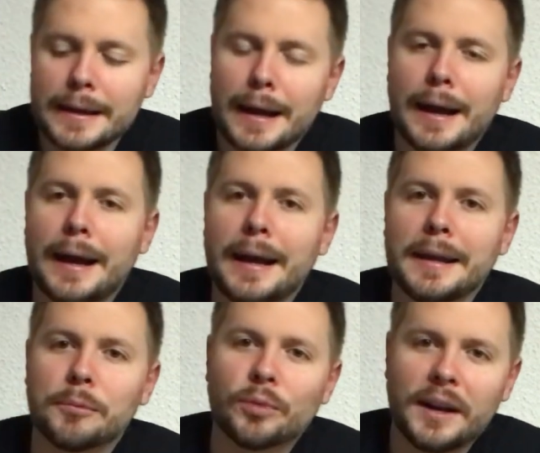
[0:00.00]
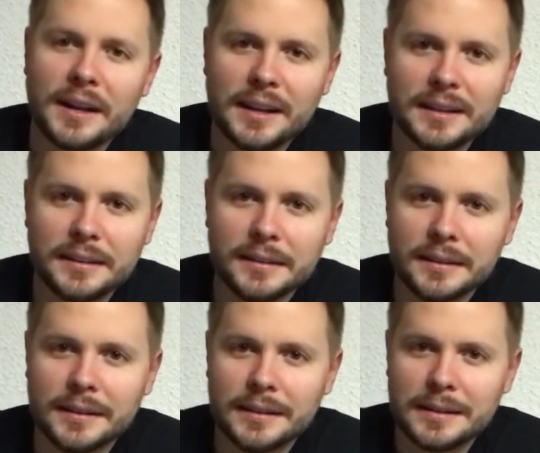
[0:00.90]
I am right-handed,
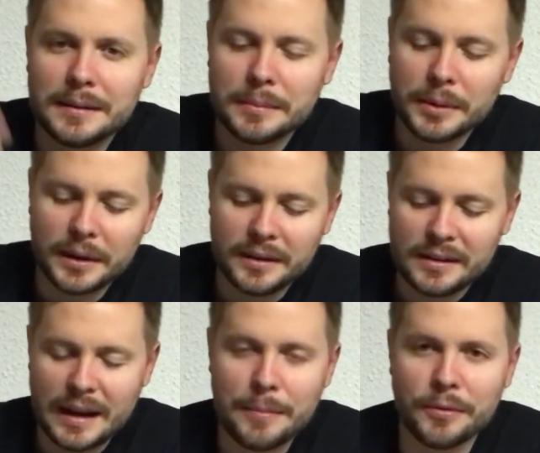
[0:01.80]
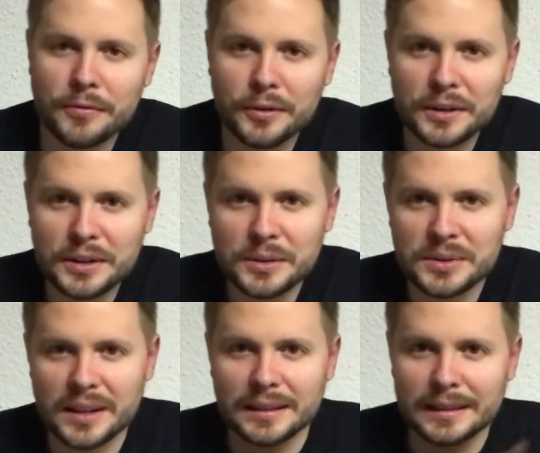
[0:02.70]
but I prefer to use
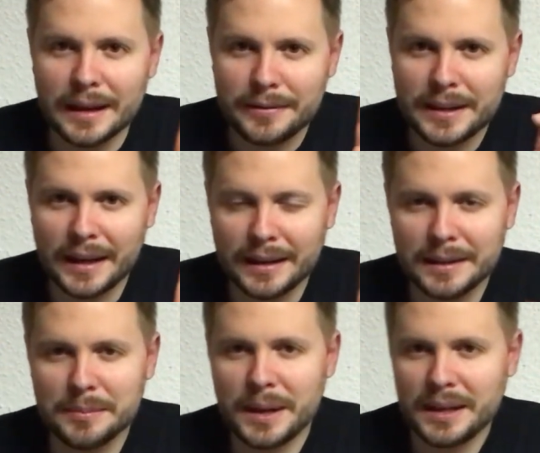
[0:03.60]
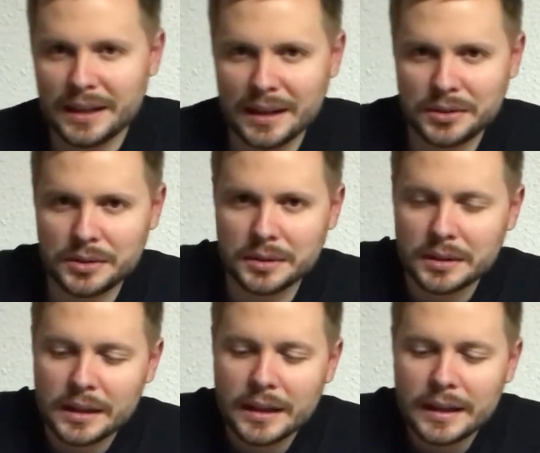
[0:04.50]
a left-handed bait caster.
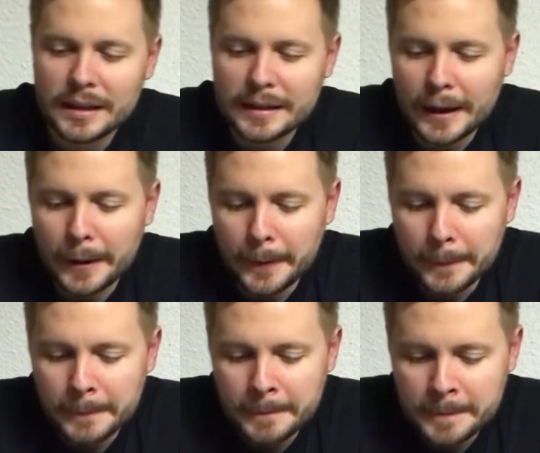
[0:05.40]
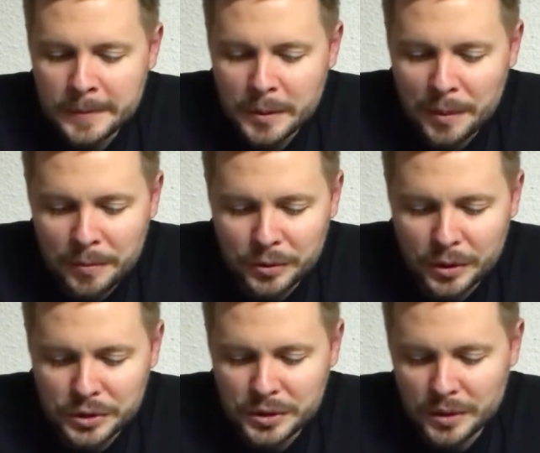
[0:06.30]
Now, you might be
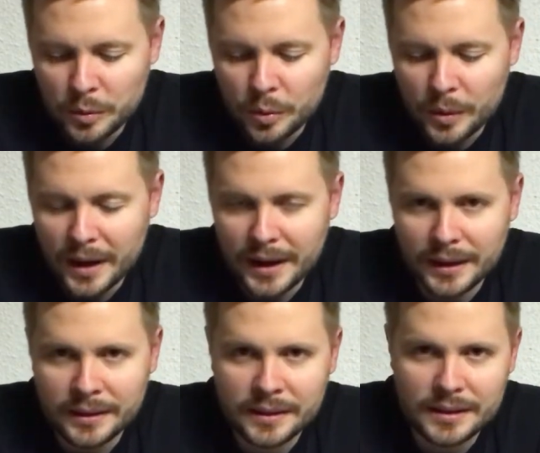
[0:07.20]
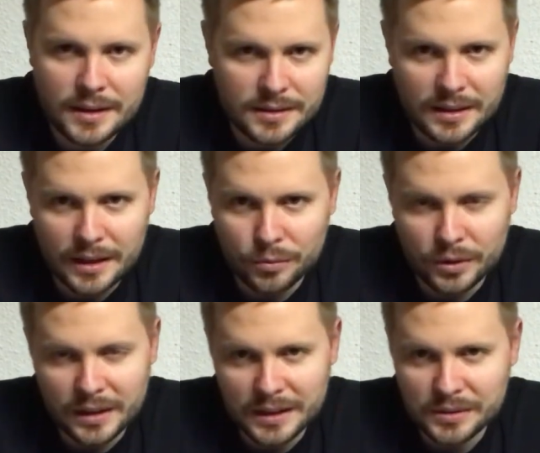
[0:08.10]
questioning, well, why is that
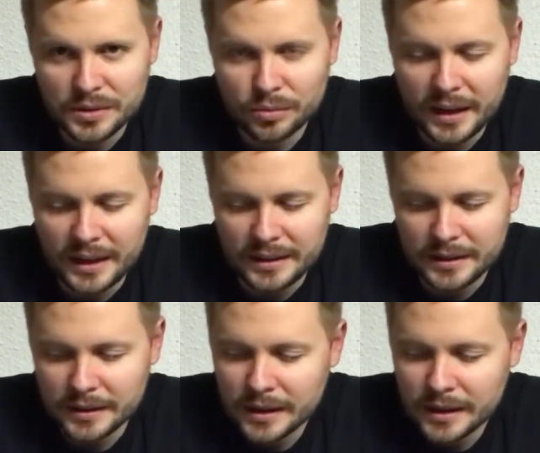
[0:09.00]
when I use the right-handed?